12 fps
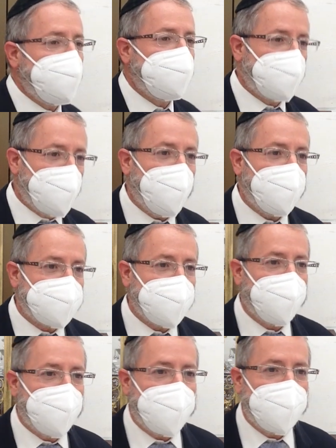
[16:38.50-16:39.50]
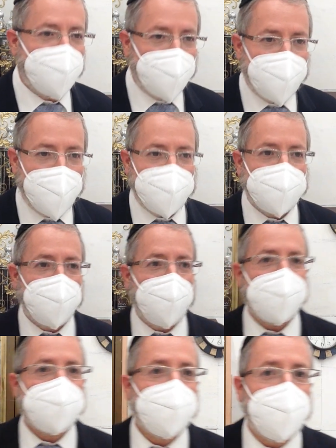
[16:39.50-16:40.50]
mean to depress anybody, if I haven't
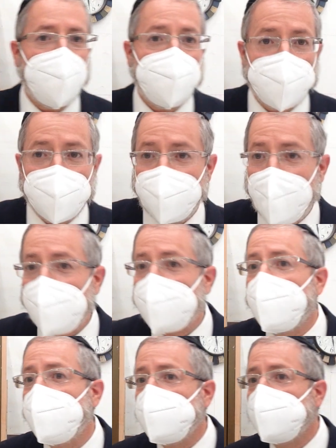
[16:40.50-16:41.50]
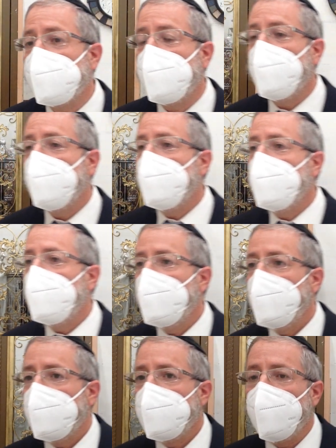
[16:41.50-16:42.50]
depressed you yet, but the fact is,
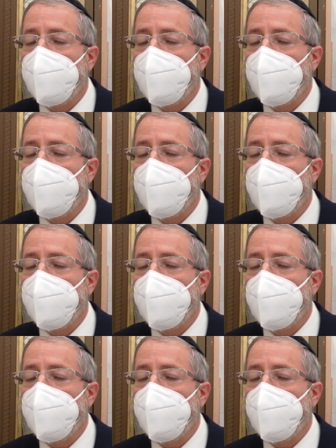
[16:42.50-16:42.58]
the